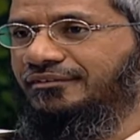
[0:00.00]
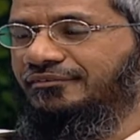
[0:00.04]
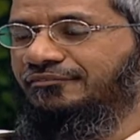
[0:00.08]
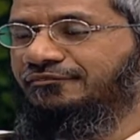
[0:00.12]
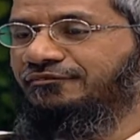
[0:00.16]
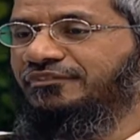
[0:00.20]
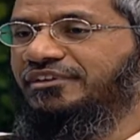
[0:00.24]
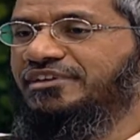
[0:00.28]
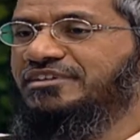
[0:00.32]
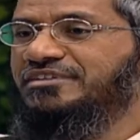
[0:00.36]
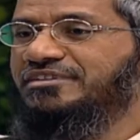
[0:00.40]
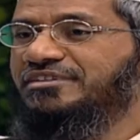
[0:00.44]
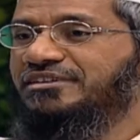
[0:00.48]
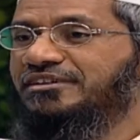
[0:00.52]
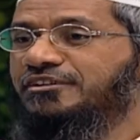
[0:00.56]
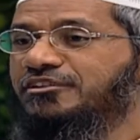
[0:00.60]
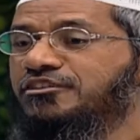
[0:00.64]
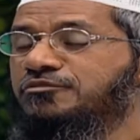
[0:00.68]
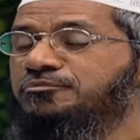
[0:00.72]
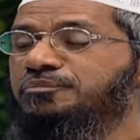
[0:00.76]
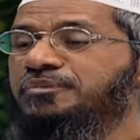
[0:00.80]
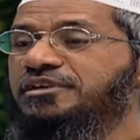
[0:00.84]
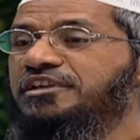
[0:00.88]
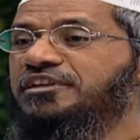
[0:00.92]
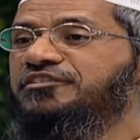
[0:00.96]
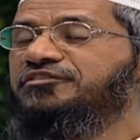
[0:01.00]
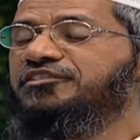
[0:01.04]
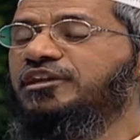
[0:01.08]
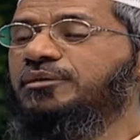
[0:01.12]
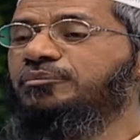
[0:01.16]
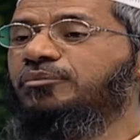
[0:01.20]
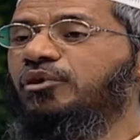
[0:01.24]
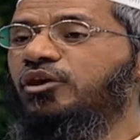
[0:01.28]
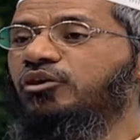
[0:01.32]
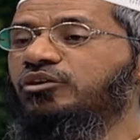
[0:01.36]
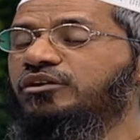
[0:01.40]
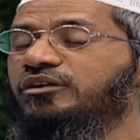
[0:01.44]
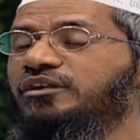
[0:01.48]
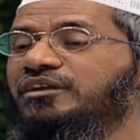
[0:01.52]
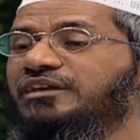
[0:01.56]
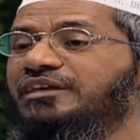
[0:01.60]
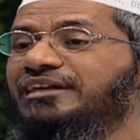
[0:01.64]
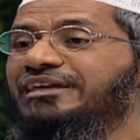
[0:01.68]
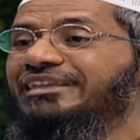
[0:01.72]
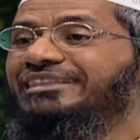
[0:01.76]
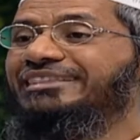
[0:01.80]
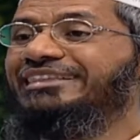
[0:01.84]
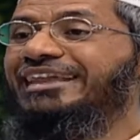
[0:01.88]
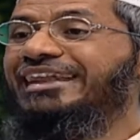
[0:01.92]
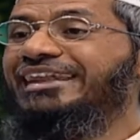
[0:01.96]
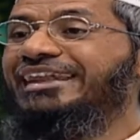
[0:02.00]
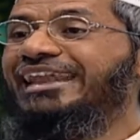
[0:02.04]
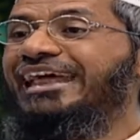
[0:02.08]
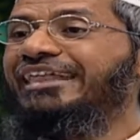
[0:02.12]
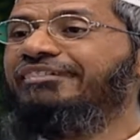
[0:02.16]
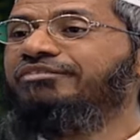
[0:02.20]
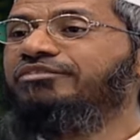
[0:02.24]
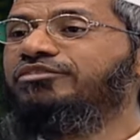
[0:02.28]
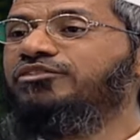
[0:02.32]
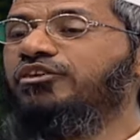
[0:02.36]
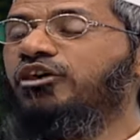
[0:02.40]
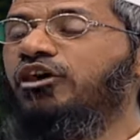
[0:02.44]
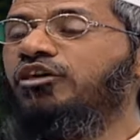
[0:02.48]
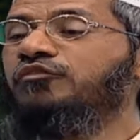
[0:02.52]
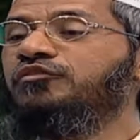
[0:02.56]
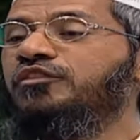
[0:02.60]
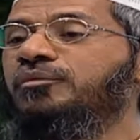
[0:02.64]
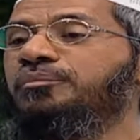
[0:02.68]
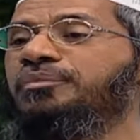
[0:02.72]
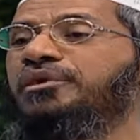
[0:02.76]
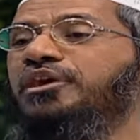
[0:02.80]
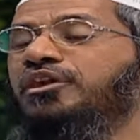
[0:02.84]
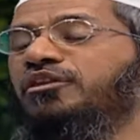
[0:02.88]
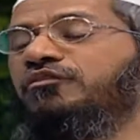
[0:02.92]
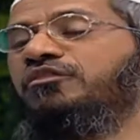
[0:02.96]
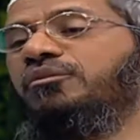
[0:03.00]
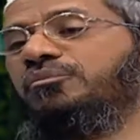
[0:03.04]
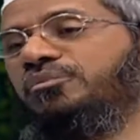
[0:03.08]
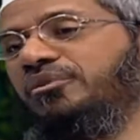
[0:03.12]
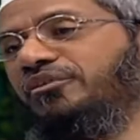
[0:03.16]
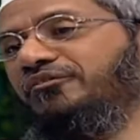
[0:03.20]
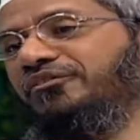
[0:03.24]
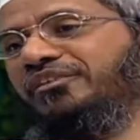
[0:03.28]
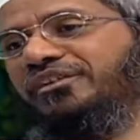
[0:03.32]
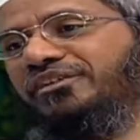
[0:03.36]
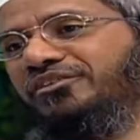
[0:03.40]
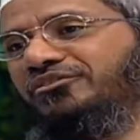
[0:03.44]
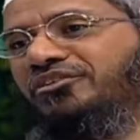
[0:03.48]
which speaks about the length of the beard of the Prophet.